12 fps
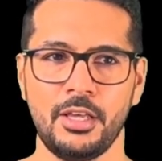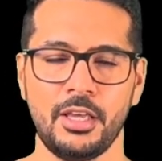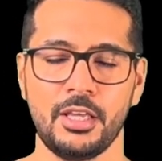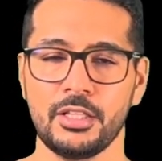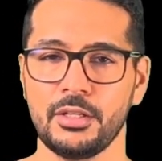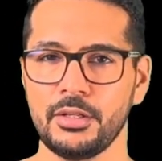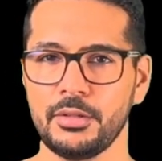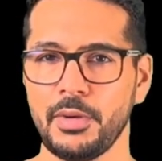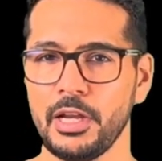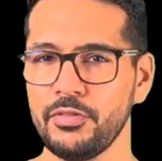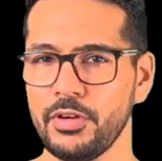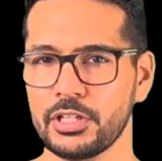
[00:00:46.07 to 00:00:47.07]
In the
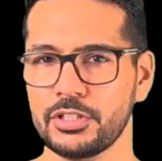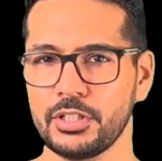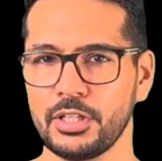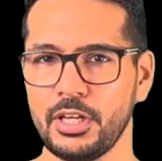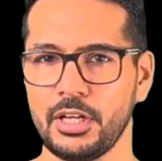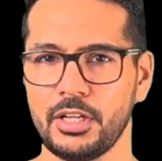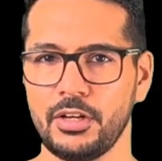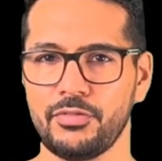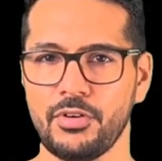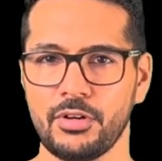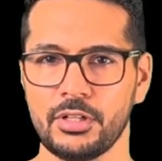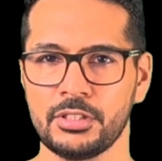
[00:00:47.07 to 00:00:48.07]
manufacturing area,
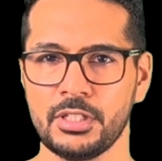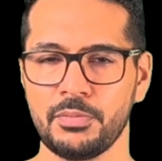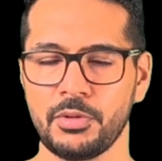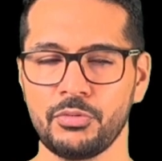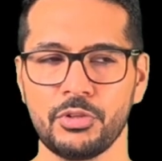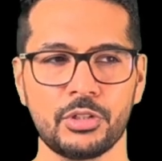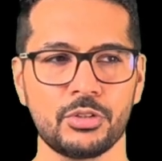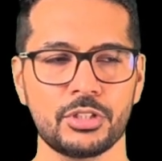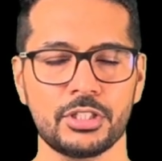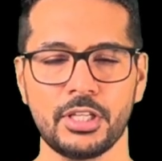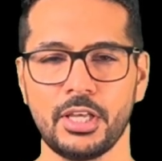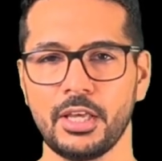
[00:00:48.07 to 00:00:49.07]
for example, we could
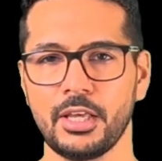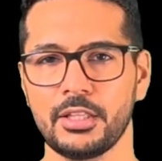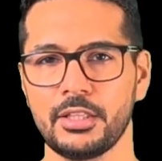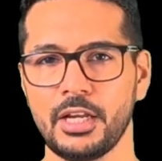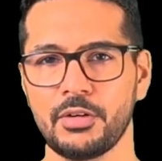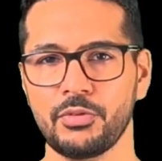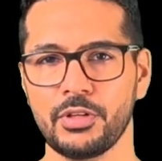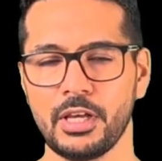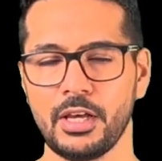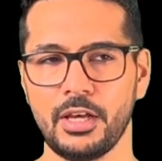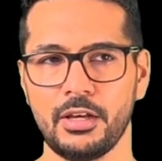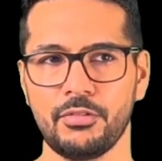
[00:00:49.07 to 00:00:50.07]
say that we
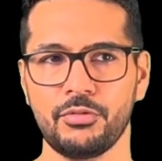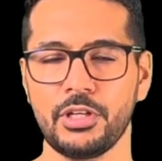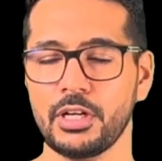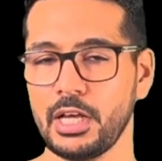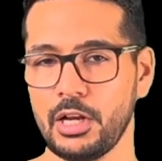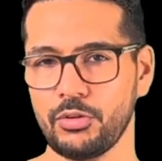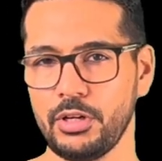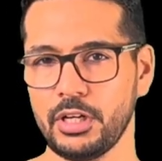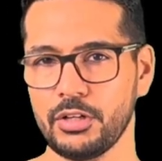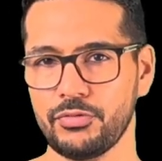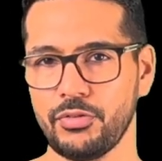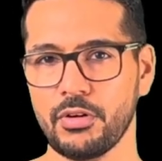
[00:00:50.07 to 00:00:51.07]
are
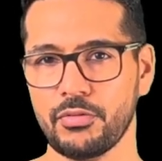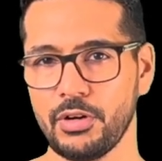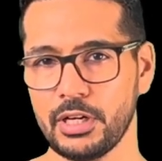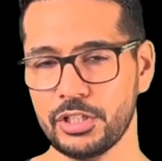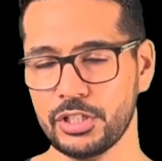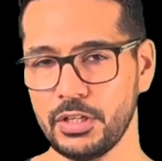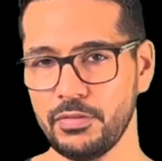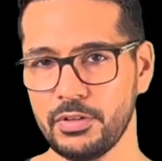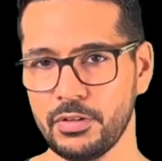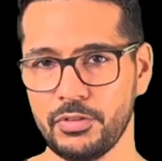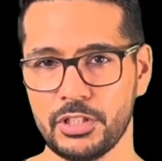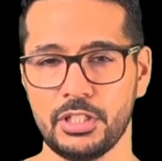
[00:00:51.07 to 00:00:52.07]
calculating for one shift,
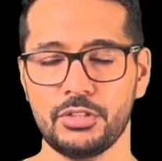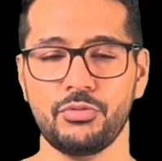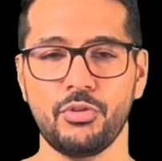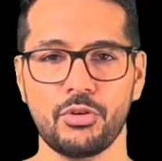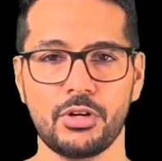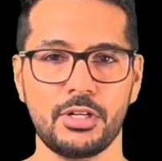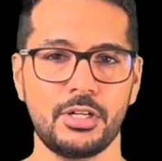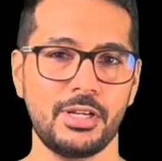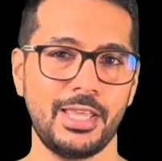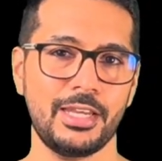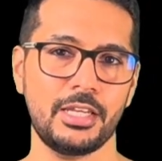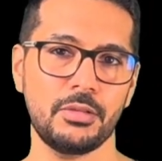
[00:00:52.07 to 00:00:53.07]
which has
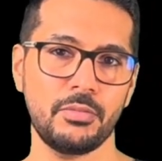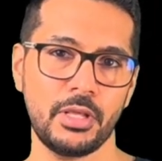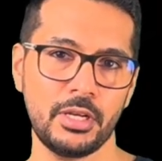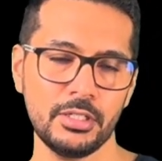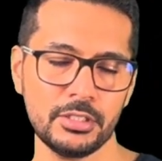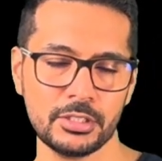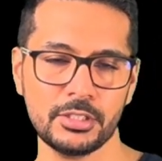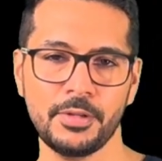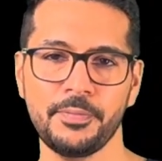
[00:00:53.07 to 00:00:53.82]
480 minutes,